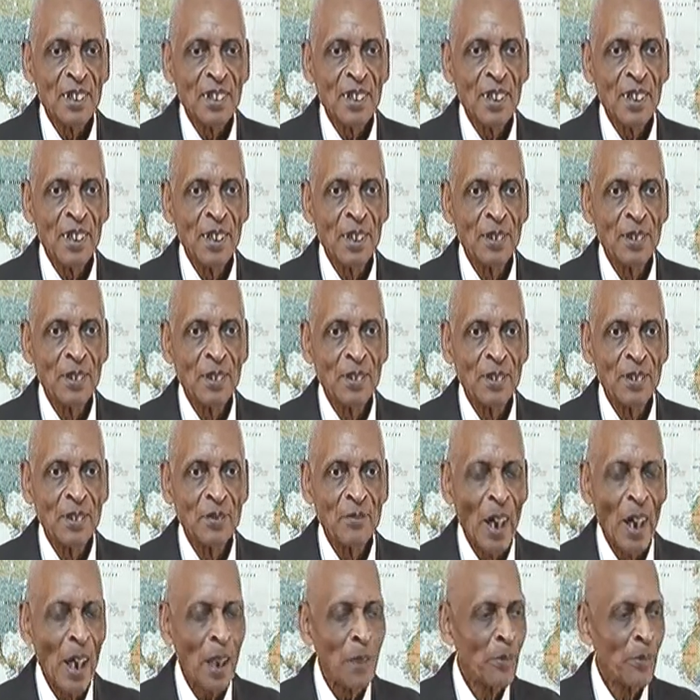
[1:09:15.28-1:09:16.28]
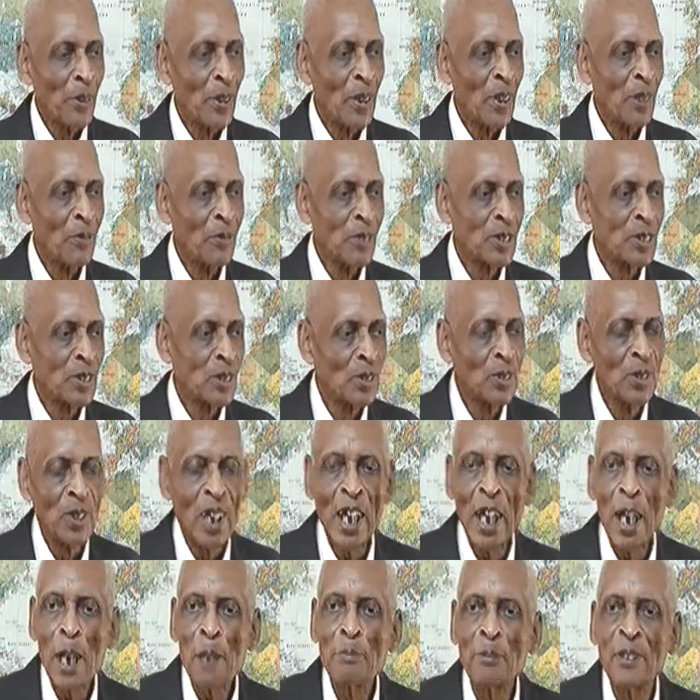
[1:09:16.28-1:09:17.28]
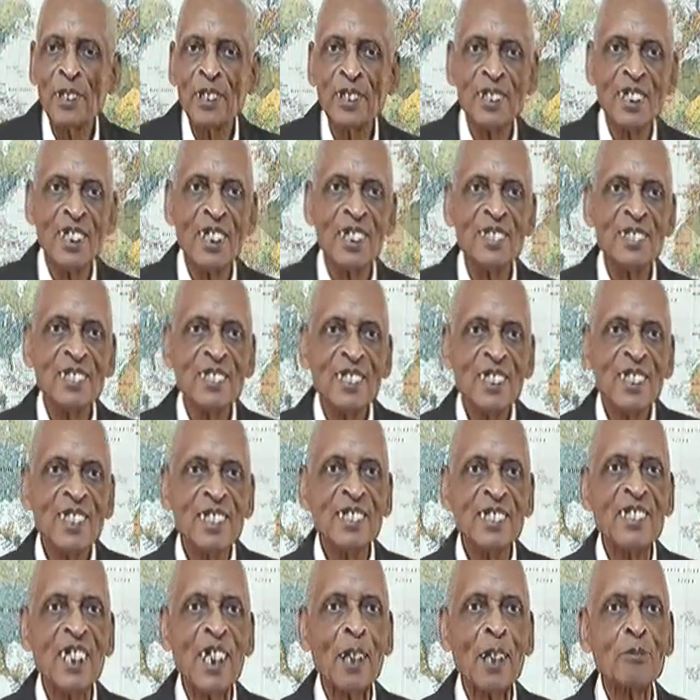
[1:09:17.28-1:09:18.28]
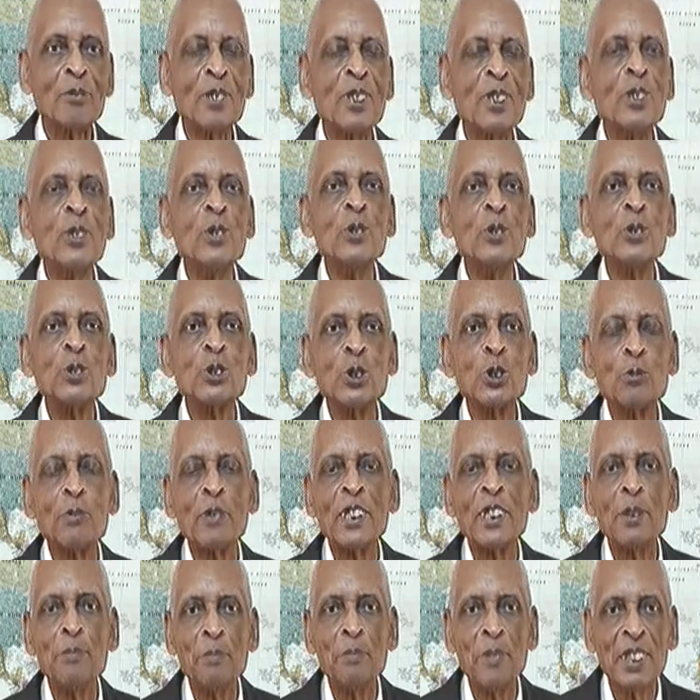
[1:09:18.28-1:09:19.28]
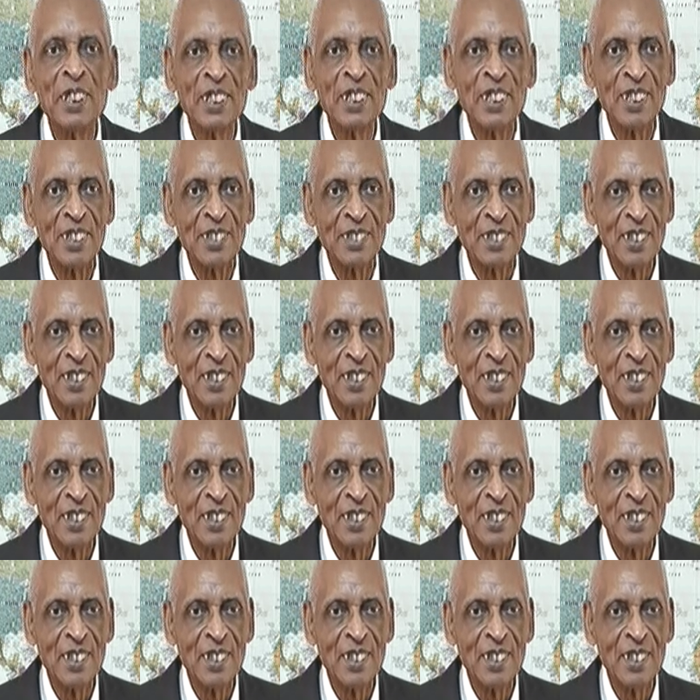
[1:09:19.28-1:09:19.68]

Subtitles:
And the white boy was so happy that he didn't have to lose so many men